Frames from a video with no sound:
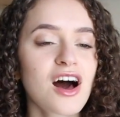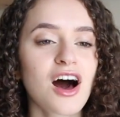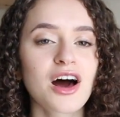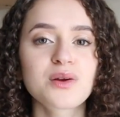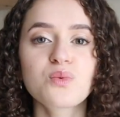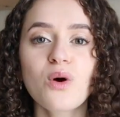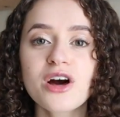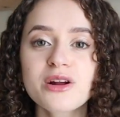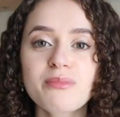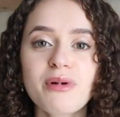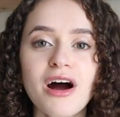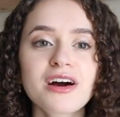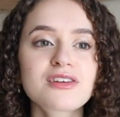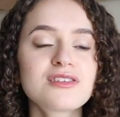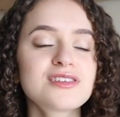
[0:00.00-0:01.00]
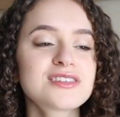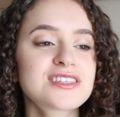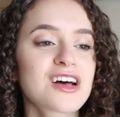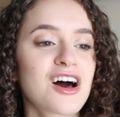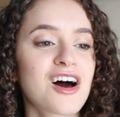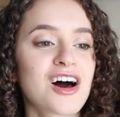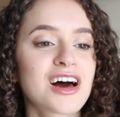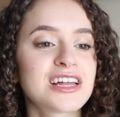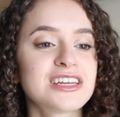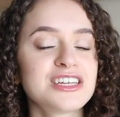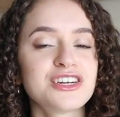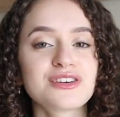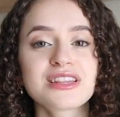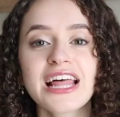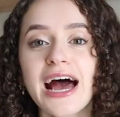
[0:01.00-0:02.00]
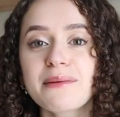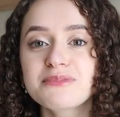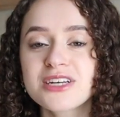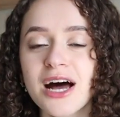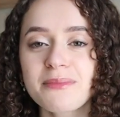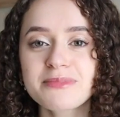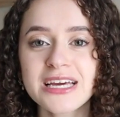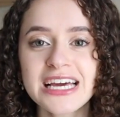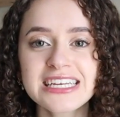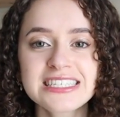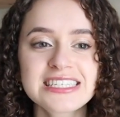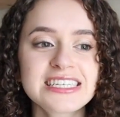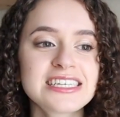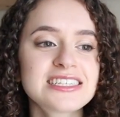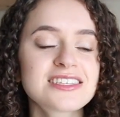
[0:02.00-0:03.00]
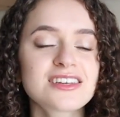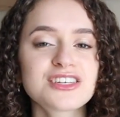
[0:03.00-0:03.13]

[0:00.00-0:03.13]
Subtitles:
on water bottles, on your laptop cases.